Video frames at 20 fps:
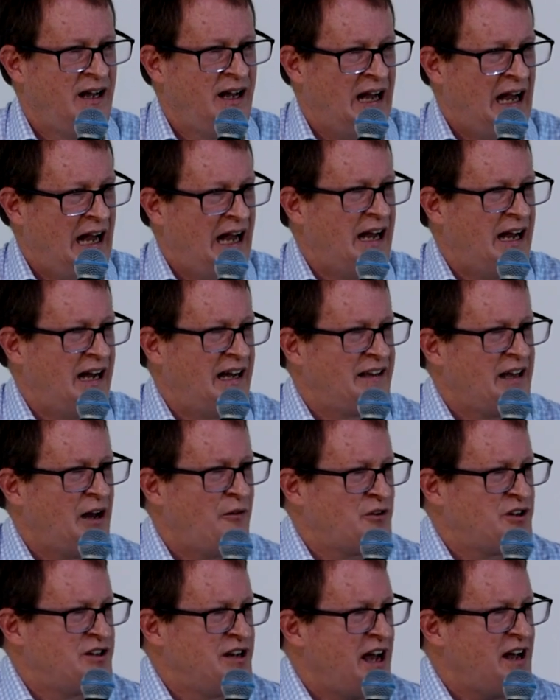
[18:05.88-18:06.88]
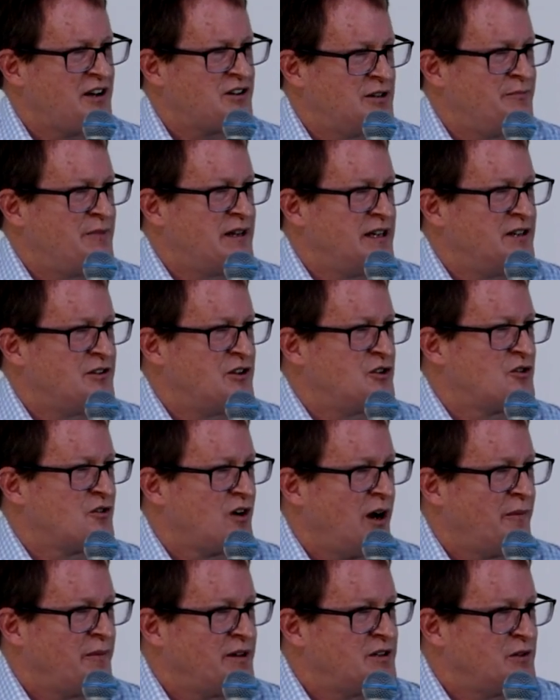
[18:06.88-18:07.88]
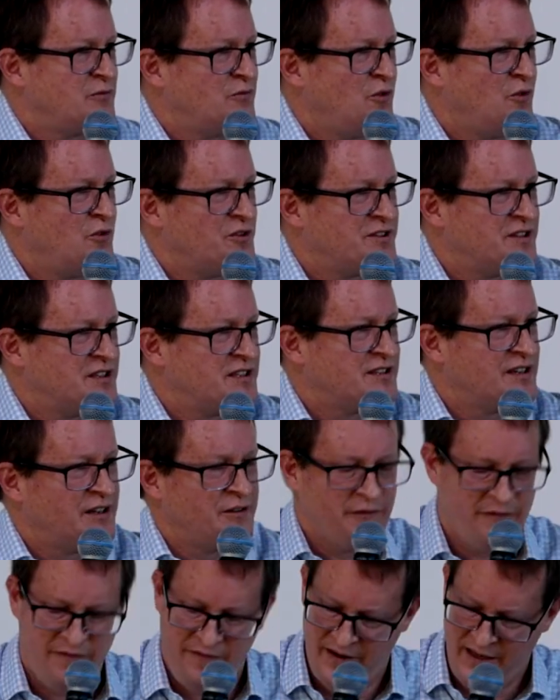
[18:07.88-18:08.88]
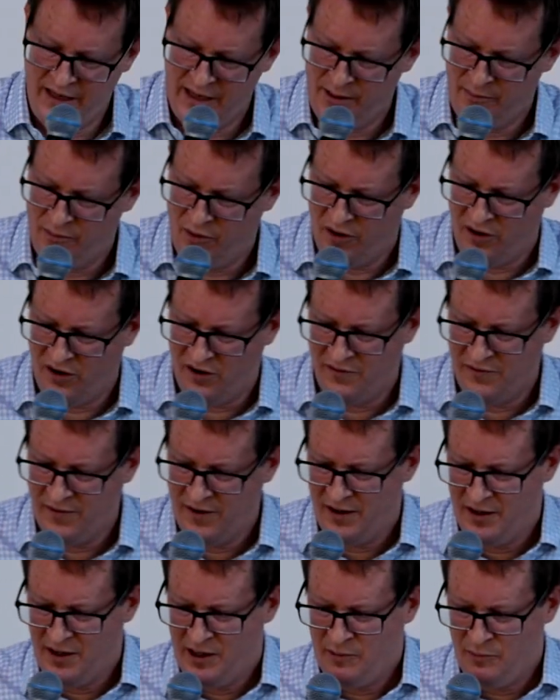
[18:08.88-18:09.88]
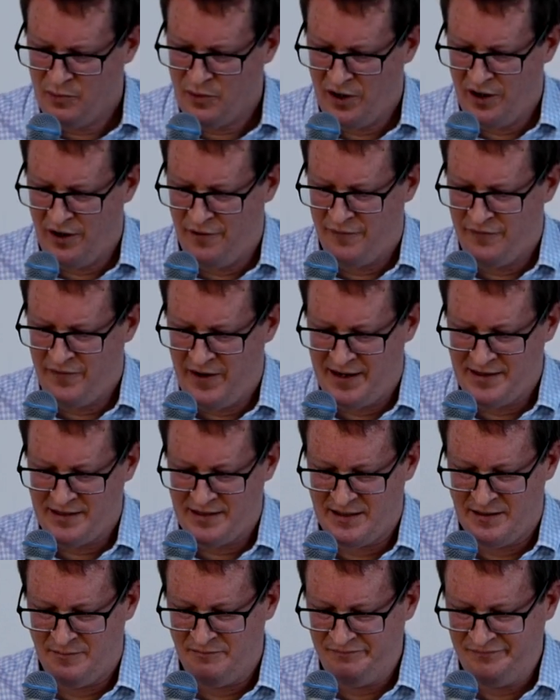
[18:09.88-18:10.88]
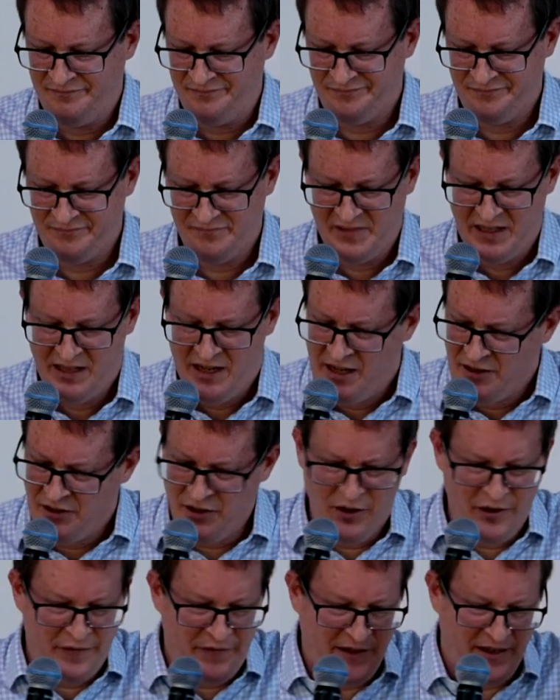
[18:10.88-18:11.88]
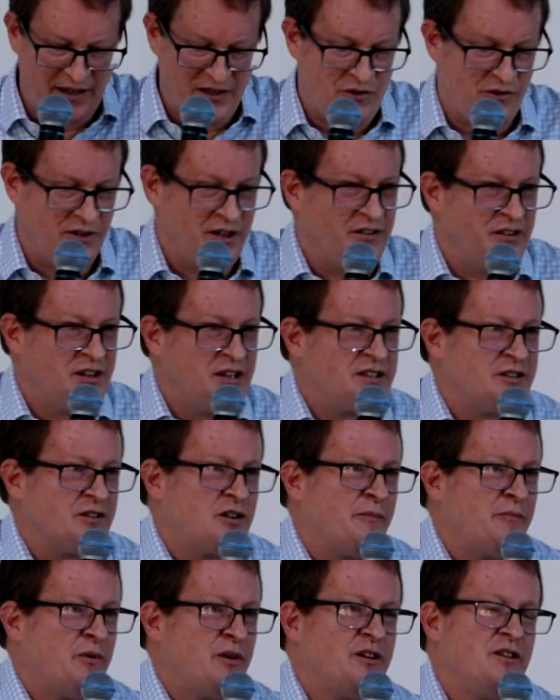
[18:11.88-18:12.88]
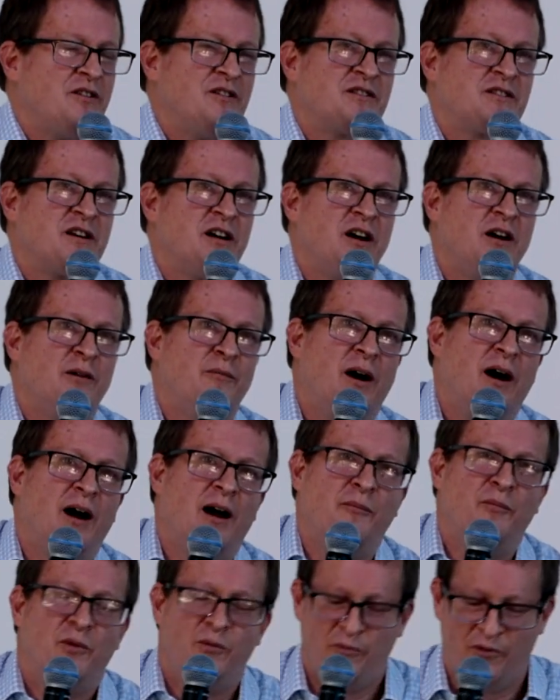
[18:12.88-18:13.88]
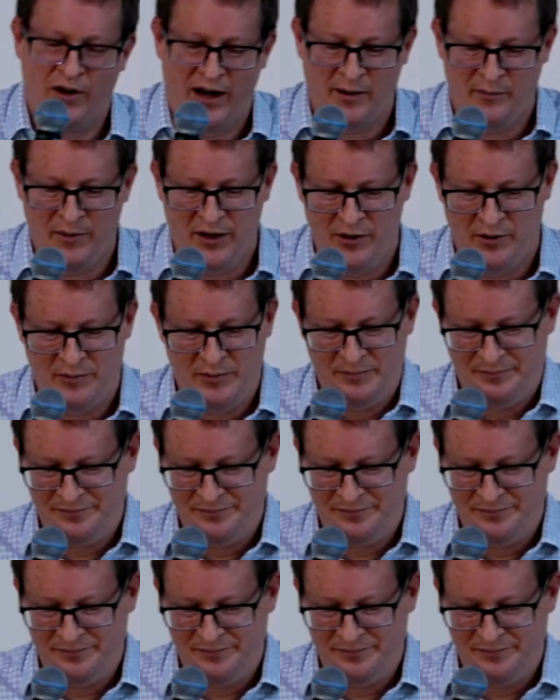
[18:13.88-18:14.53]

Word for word: And that would naturally begin to drive me towards this kind of theme of prayer and fasting. The other thing that triggered this, a couple of years ago, my mum rang me up